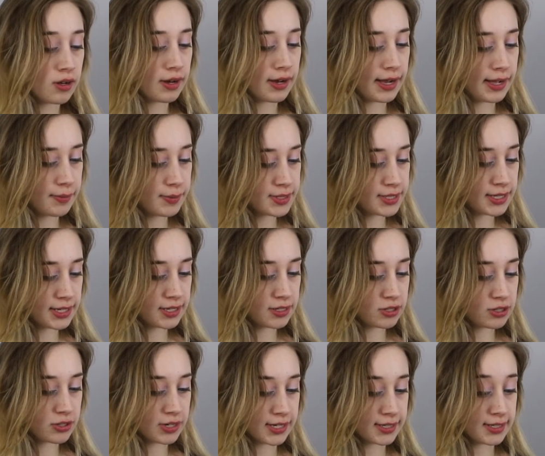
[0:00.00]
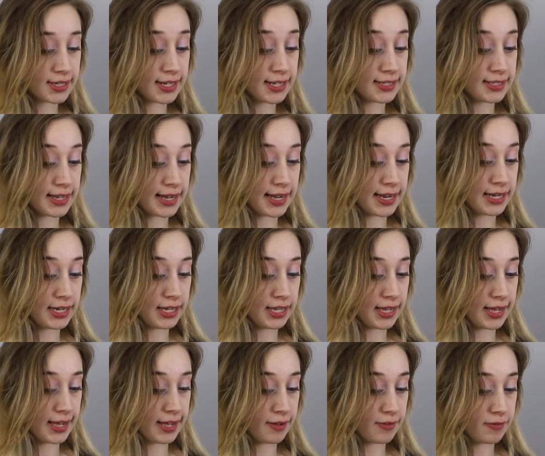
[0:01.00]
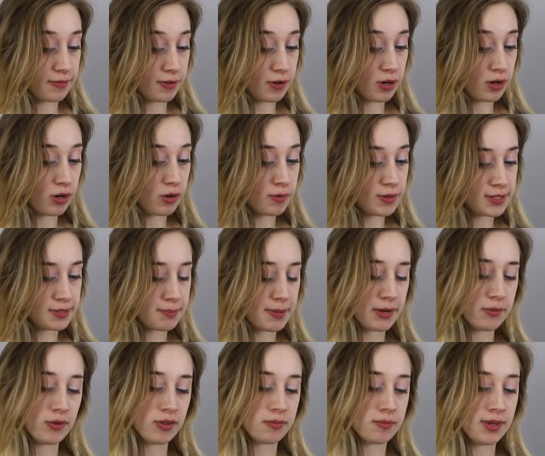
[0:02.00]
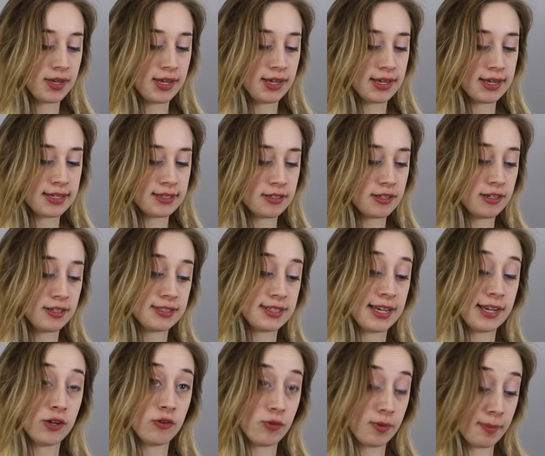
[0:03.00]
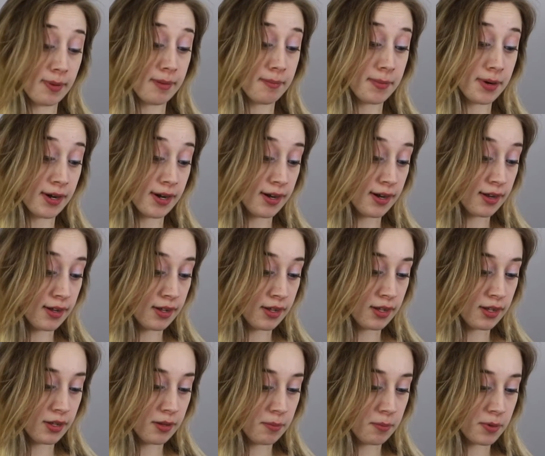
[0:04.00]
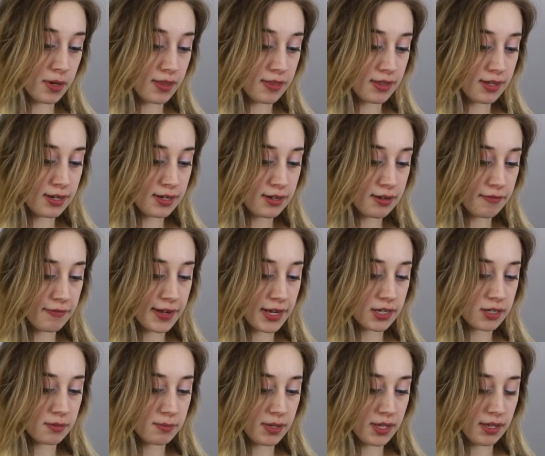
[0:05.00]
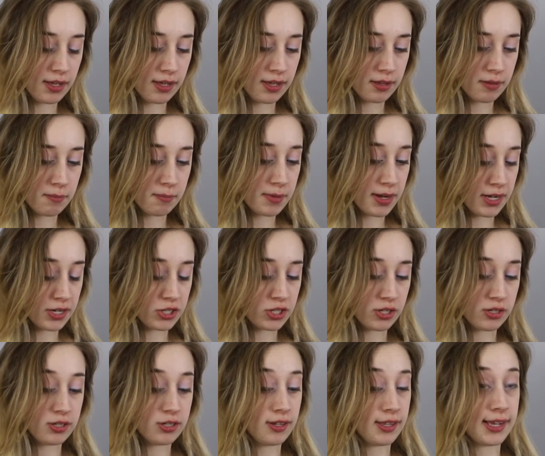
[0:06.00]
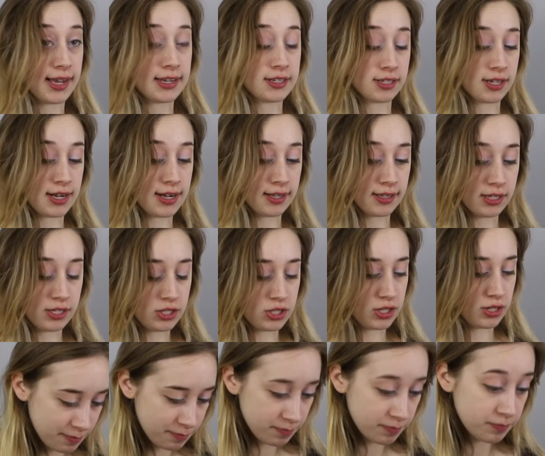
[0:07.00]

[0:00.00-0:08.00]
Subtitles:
I would say stress and anxiety have always been with me as long as I could remember, but they didn't affect me much until I got to college.